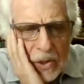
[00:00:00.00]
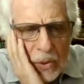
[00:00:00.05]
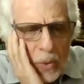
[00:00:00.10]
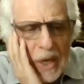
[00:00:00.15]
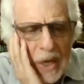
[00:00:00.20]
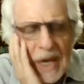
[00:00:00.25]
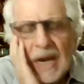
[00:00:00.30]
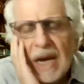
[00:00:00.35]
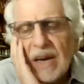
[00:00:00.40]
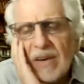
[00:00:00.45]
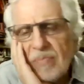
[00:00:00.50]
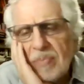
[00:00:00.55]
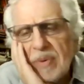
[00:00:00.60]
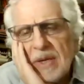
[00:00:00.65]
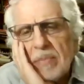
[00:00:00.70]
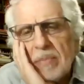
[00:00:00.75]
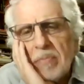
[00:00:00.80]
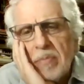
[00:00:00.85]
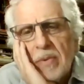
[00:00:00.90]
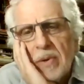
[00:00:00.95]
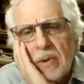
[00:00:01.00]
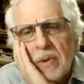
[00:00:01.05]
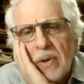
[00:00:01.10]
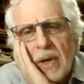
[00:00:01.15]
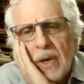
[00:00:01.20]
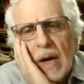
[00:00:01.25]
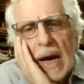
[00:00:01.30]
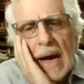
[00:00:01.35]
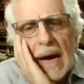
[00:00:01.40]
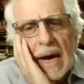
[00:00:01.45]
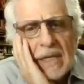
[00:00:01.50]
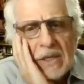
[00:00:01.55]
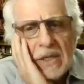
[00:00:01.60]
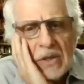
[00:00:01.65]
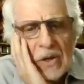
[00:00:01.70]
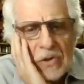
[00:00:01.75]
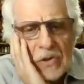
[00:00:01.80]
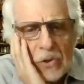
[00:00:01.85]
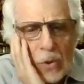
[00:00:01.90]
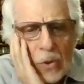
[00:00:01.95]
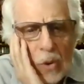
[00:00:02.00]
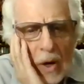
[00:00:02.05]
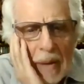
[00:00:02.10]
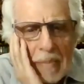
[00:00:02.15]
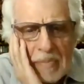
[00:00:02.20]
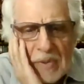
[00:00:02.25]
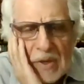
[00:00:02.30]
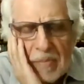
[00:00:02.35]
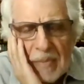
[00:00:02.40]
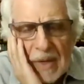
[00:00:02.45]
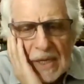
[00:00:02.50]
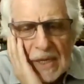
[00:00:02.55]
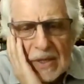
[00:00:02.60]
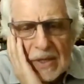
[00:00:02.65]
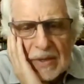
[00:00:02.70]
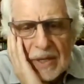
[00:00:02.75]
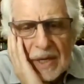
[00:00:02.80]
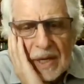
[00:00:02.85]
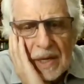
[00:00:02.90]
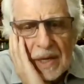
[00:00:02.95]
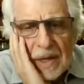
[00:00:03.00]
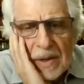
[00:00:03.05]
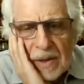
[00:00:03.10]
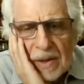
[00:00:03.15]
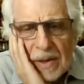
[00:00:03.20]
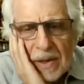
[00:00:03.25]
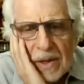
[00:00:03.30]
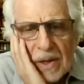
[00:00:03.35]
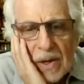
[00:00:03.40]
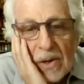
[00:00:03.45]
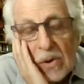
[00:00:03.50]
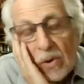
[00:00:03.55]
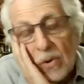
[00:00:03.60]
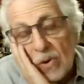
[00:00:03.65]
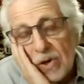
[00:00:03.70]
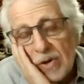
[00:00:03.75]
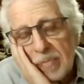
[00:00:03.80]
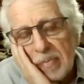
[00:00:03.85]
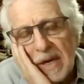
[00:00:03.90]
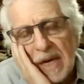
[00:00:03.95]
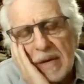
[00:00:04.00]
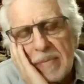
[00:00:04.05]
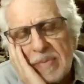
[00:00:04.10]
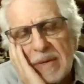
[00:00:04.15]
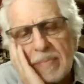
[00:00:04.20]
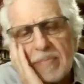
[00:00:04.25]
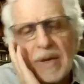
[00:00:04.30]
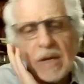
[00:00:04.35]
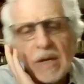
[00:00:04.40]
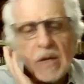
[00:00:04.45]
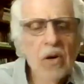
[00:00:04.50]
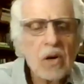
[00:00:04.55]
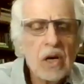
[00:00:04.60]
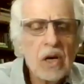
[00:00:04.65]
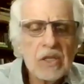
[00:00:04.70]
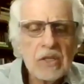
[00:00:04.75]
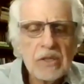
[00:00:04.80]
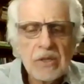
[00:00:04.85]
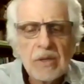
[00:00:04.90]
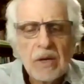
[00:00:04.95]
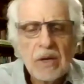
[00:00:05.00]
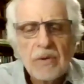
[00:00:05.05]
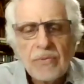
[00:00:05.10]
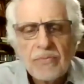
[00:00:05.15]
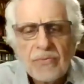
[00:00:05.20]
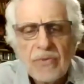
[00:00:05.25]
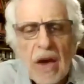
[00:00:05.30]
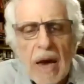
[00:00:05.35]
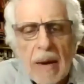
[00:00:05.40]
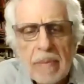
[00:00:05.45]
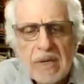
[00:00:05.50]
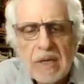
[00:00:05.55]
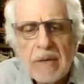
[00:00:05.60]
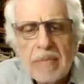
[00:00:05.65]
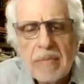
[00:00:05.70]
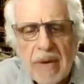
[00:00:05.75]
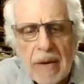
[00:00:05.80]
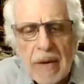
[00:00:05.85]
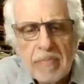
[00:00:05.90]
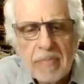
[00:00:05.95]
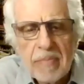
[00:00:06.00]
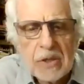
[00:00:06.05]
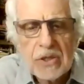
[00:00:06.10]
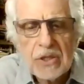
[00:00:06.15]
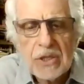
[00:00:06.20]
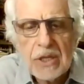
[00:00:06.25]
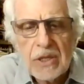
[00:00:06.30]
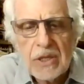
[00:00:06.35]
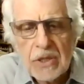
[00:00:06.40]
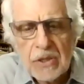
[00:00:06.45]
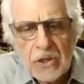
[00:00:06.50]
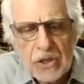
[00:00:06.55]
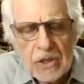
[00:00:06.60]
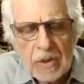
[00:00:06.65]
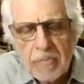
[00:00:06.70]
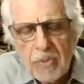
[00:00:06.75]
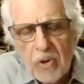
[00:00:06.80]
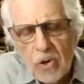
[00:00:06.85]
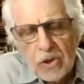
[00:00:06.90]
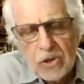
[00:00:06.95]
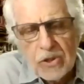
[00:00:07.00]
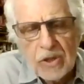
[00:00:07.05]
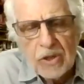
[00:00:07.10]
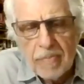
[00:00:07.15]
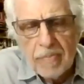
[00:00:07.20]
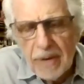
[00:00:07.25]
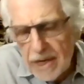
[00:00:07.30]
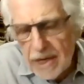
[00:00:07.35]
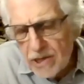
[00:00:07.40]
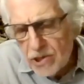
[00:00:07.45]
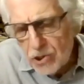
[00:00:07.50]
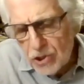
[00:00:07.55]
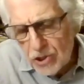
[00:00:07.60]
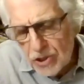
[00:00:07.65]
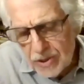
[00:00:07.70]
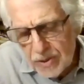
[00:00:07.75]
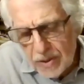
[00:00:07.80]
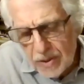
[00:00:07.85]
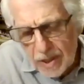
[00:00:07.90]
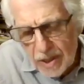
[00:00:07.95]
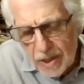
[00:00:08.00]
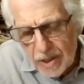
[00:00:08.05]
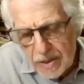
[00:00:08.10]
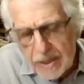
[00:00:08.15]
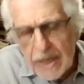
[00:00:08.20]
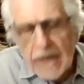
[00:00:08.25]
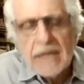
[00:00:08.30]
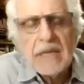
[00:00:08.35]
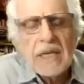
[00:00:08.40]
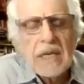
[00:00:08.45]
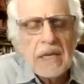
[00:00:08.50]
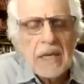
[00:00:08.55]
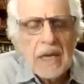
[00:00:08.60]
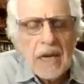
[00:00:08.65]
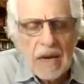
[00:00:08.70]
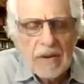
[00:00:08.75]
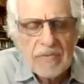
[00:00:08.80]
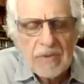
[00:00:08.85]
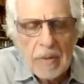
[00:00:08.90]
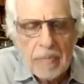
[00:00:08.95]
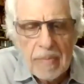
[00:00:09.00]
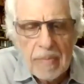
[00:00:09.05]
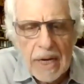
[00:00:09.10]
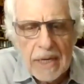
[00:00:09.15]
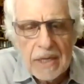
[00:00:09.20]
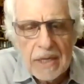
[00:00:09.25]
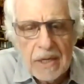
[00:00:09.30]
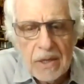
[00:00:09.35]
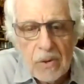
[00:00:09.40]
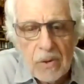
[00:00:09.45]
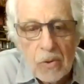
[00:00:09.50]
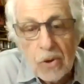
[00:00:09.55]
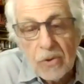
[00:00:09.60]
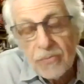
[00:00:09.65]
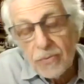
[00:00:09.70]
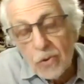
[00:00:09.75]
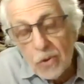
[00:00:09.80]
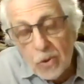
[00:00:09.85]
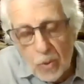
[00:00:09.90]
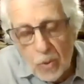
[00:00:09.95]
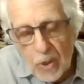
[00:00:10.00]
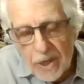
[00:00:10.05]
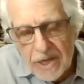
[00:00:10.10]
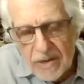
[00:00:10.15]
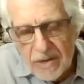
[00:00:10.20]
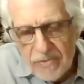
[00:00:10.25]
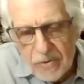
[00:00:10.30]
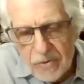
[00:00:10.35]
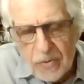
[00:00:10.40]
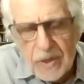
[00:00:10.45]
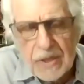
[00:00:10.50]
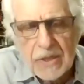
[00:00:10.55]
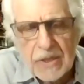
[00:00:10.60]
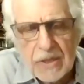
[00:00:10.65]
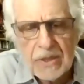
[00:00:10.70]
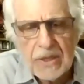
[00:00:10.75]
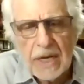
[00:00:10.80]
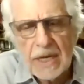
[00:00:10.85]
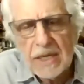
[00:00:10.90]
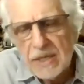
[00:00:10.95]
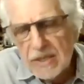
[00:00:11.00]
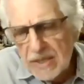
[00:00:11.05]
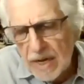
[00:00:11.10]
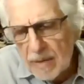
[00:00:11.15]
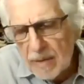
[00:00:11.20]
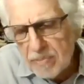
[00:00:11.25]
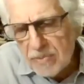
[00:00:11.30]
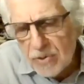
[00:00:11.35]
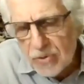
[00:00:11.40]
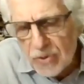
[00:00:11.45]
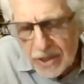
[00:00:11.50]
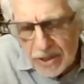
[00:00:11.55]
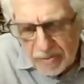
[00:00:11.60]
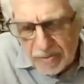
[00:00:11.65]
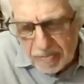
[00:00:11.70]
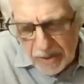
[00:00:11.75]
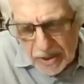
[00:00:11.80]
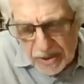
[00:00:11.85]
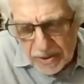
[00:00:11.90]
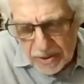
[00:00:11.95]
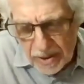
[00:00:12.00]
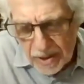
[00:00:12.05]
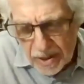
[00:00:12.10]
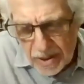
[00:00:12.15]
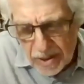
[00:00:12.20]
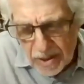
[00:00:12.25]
We have been either too optimistic, or maybe because family members didn't support the patient, they didn't have the money, or for whatever reason, they stopped treatment.